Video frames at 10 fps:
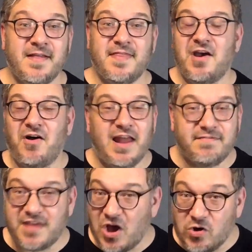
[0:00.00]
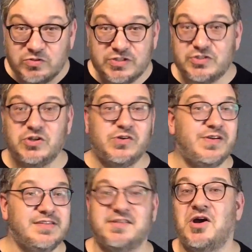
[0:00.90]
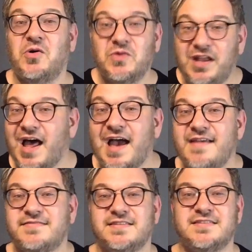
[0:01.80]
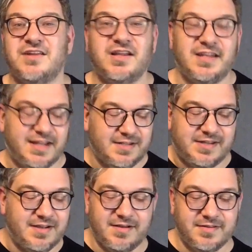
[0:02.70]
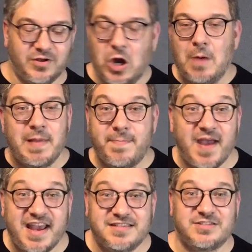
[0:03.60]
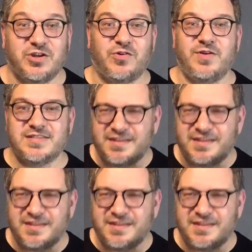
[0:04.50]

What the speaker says: They all have their own stories, their own lives. It's not that they're copy-paste stories.